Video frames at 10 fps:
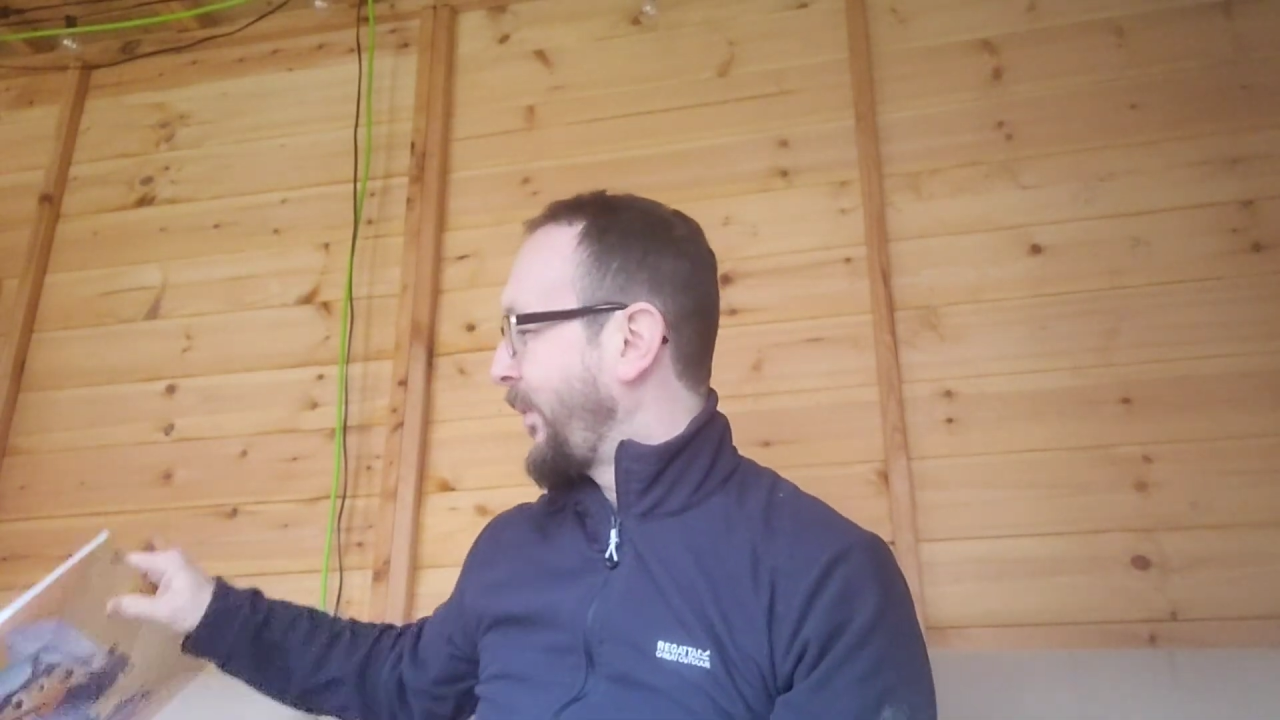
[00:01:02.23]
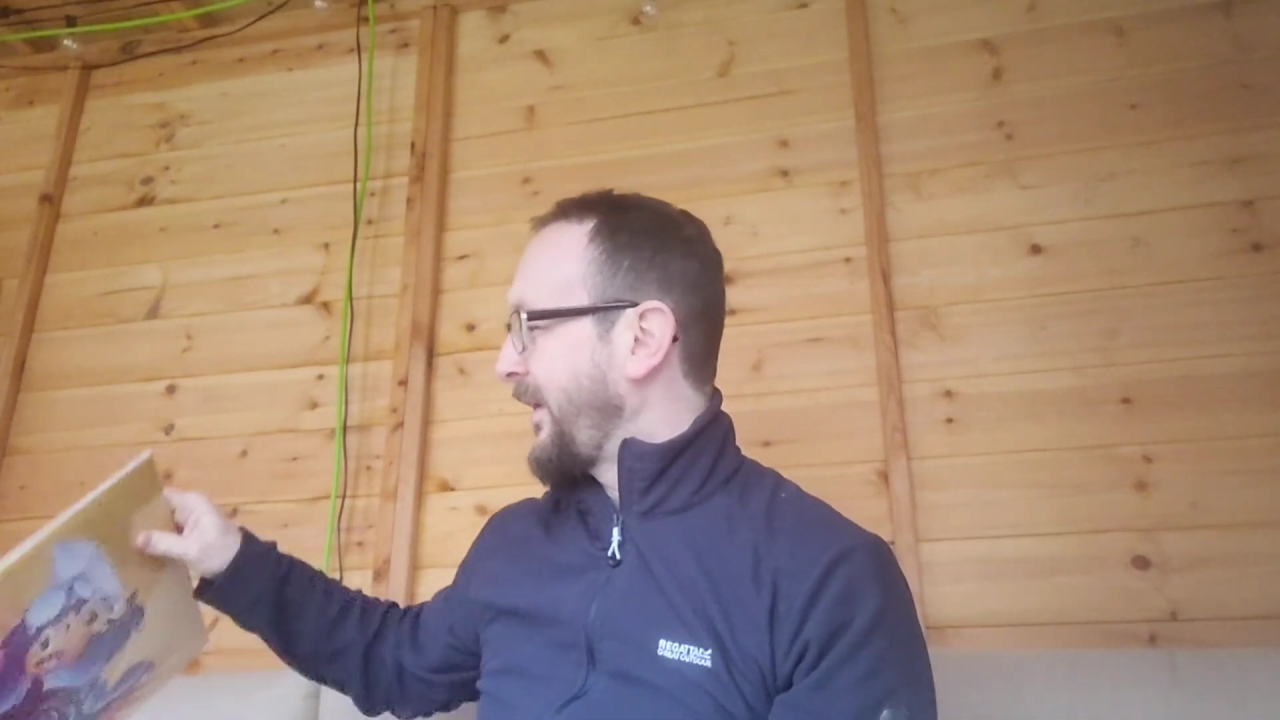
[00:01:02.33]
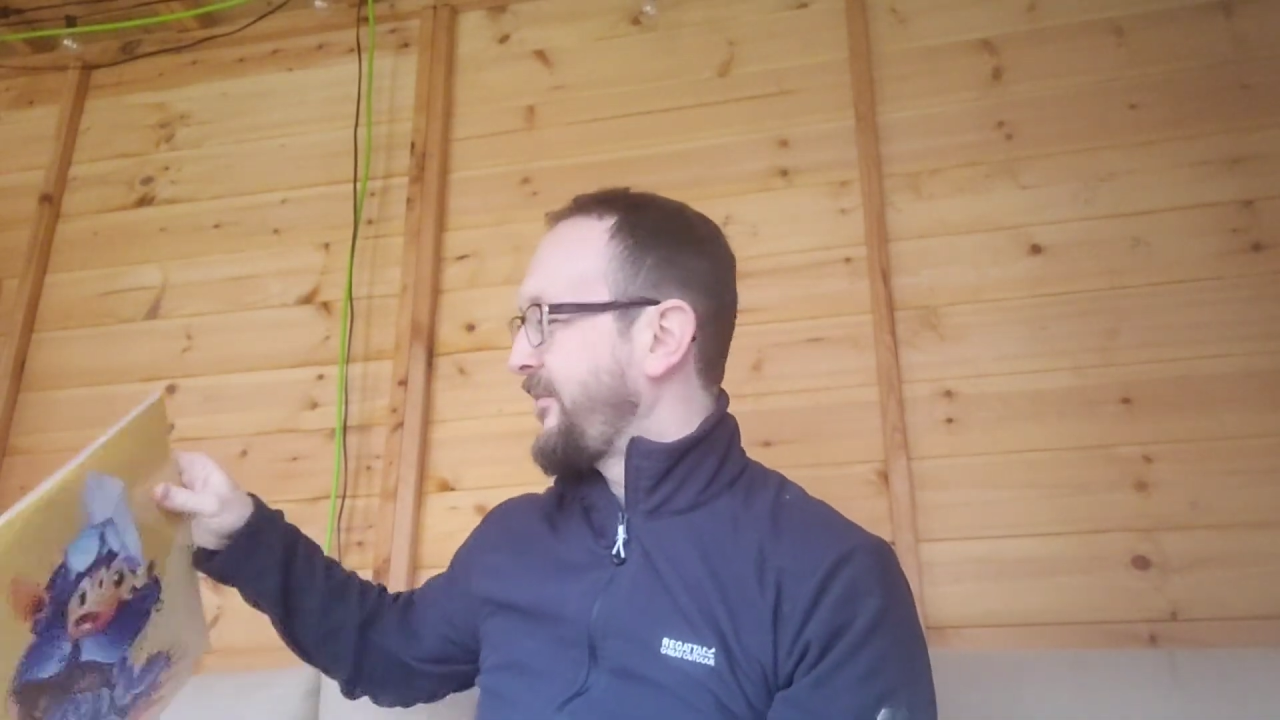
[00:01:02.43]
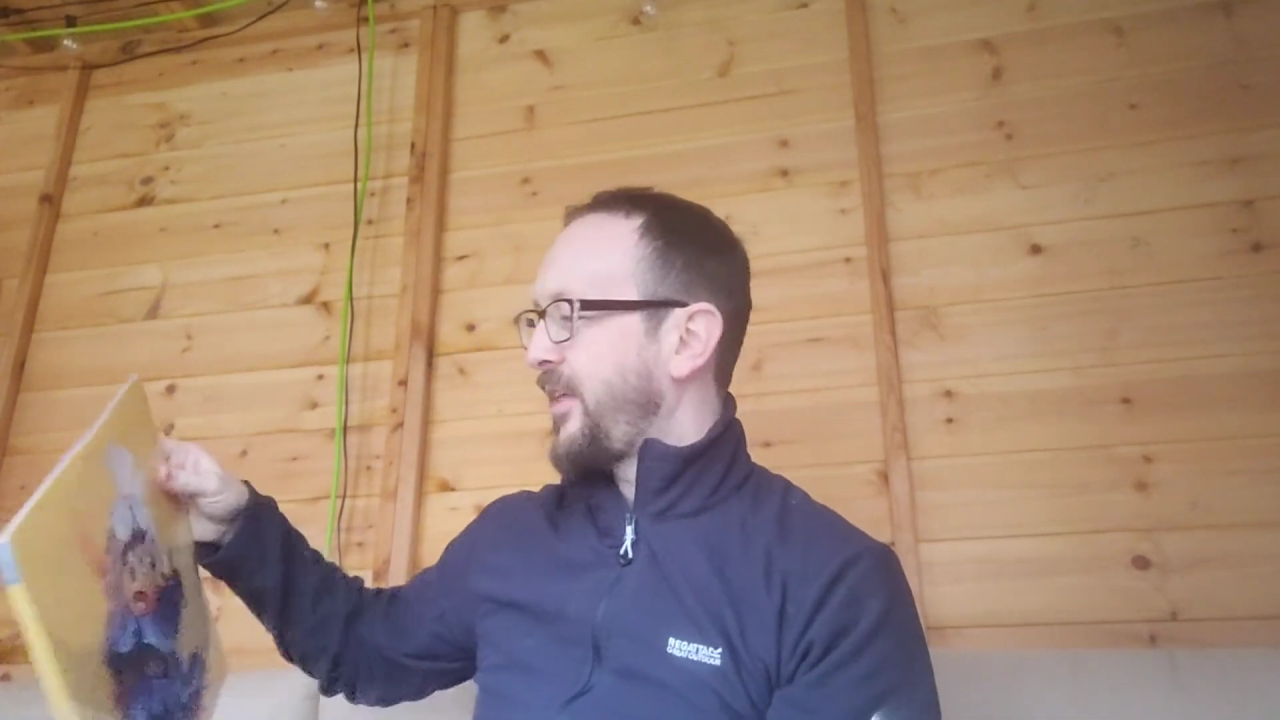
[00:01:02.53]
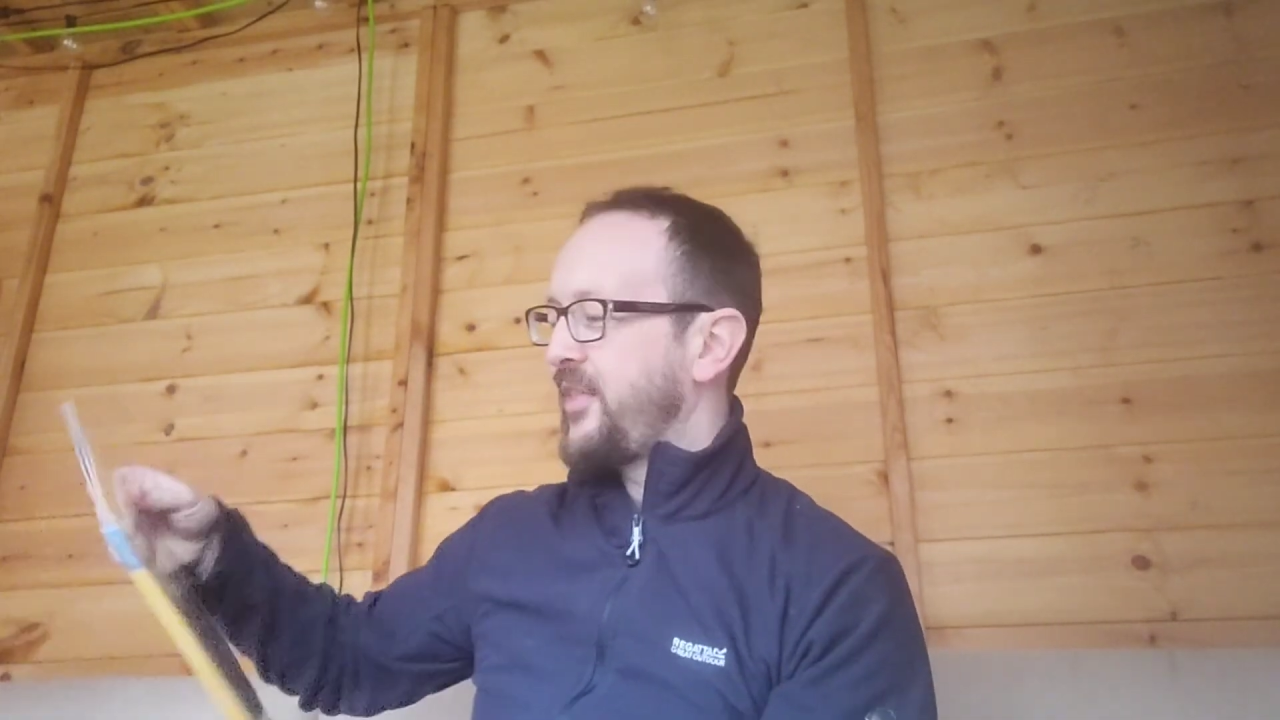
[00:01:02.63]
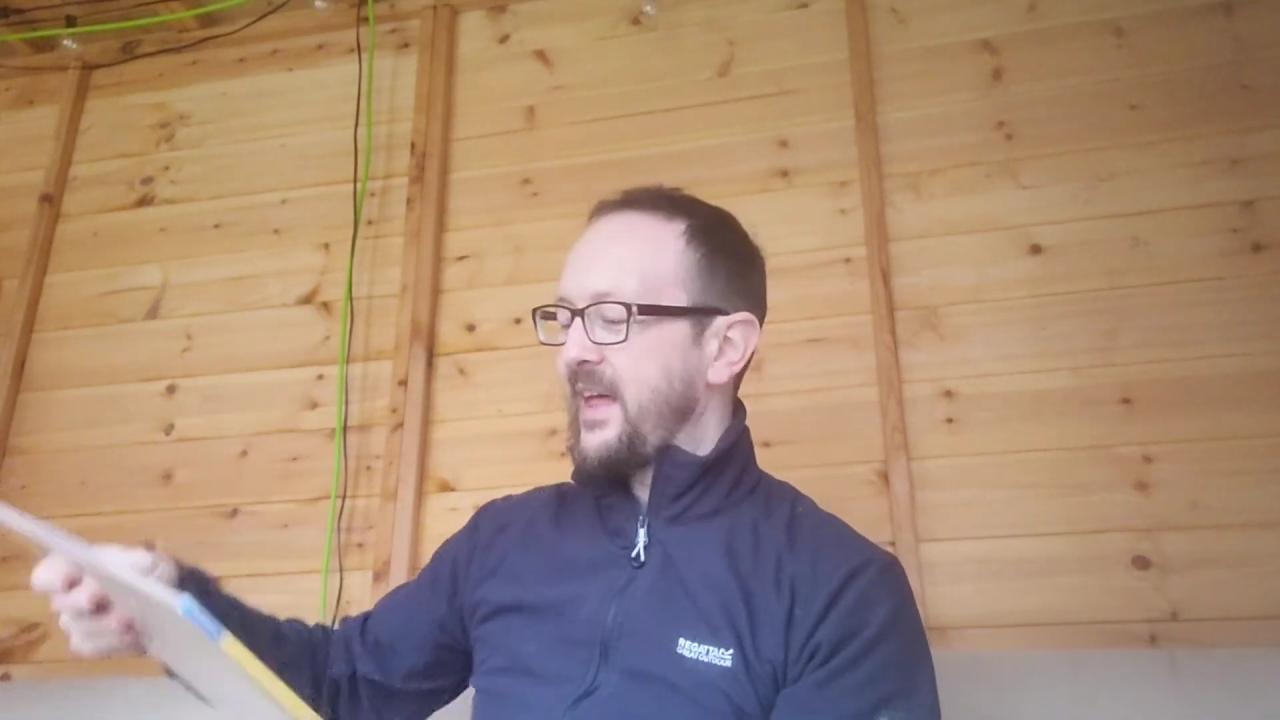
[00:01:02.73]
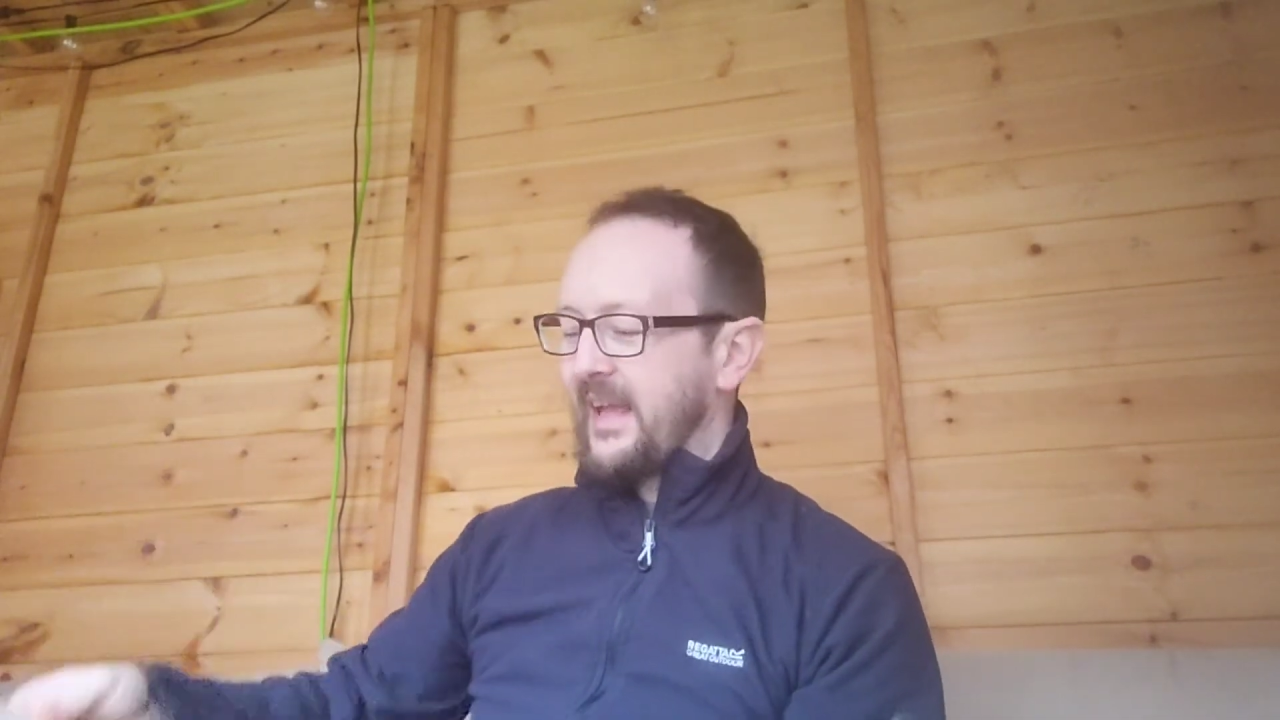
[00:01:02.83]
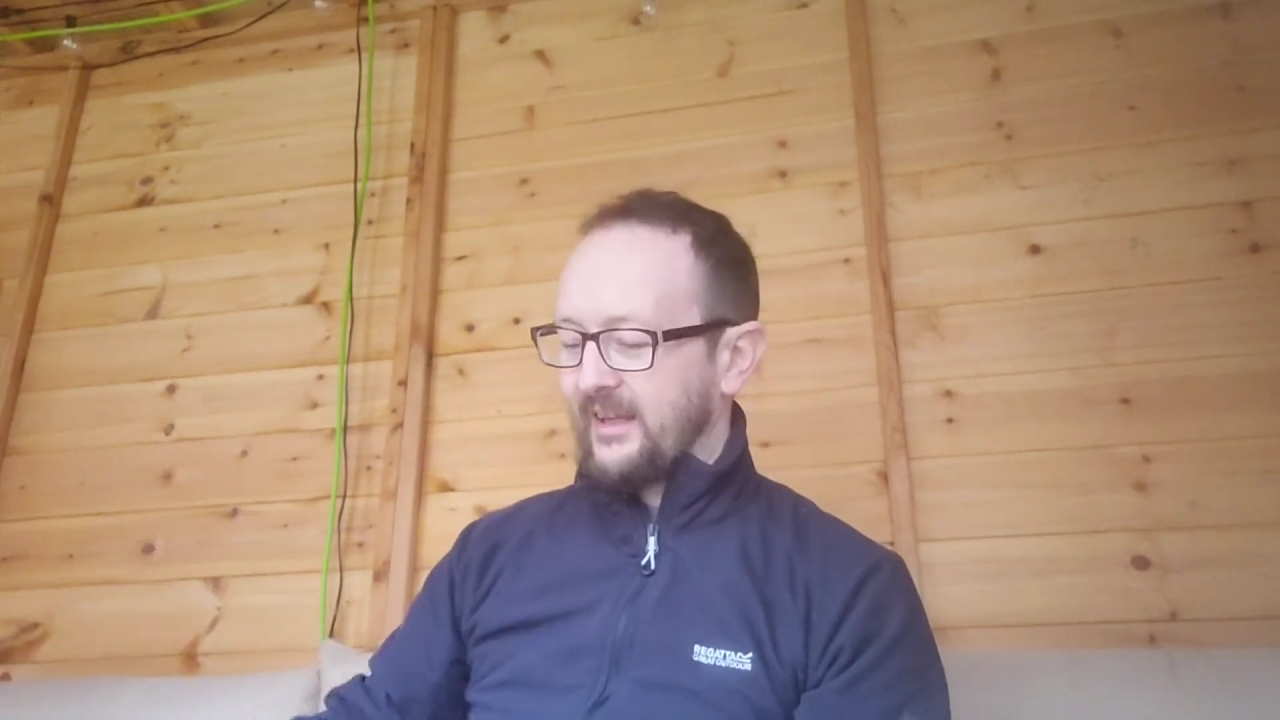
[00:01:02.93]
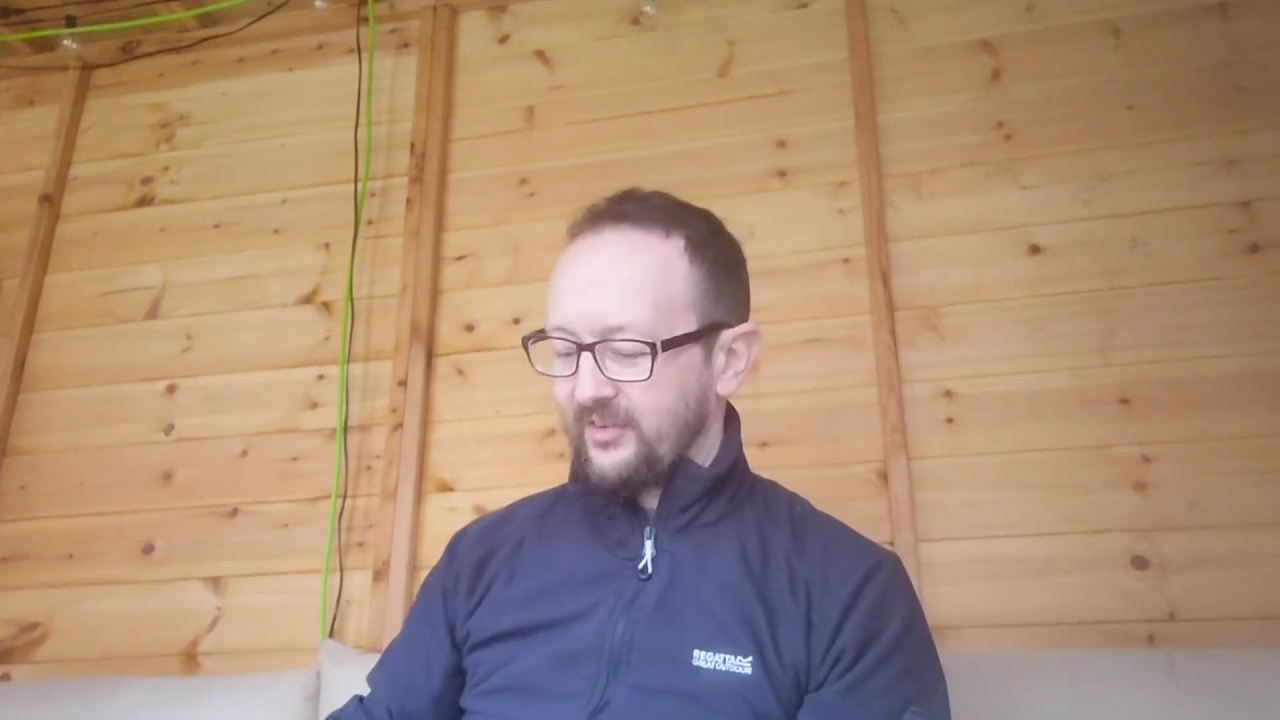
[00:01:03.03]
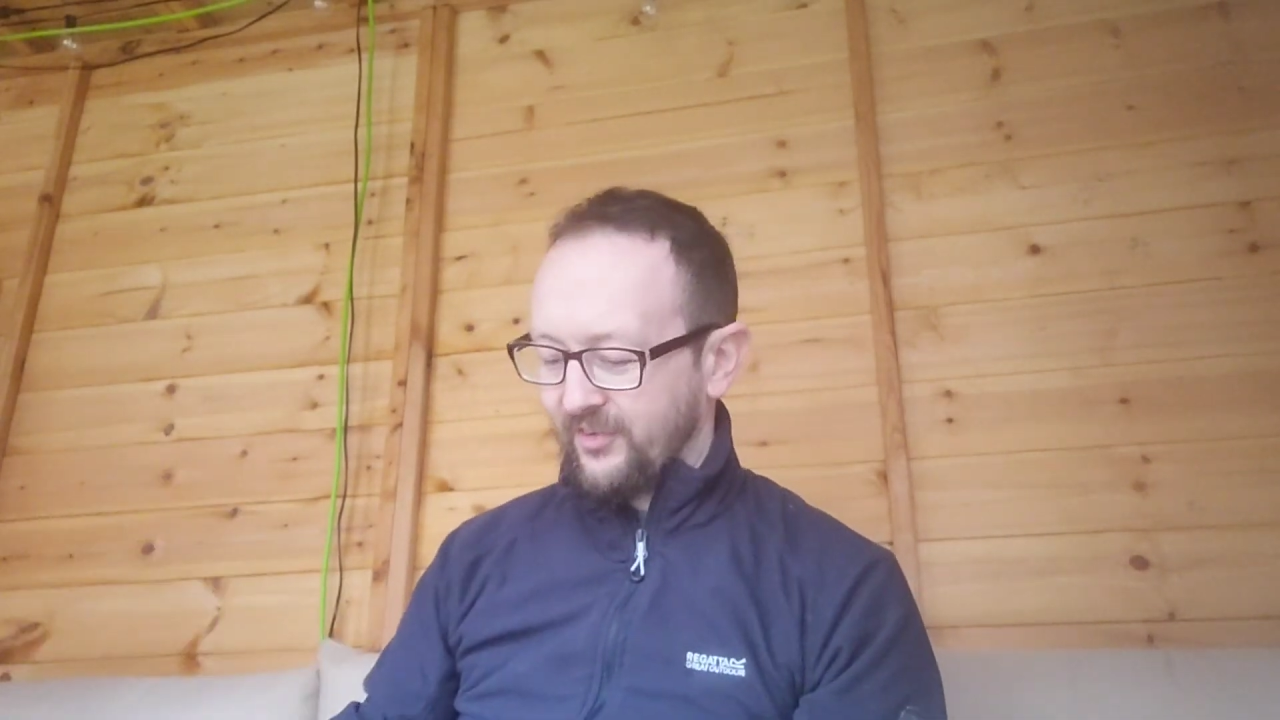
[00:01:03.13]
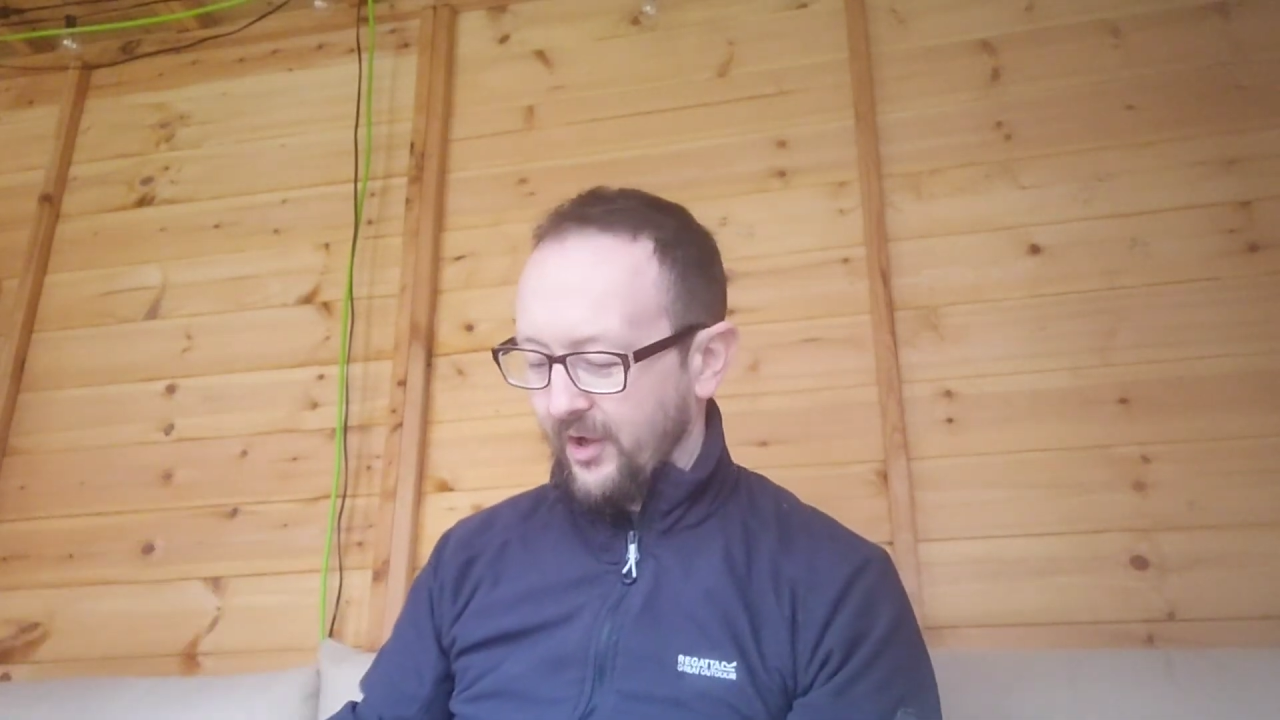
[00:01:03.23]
one of the things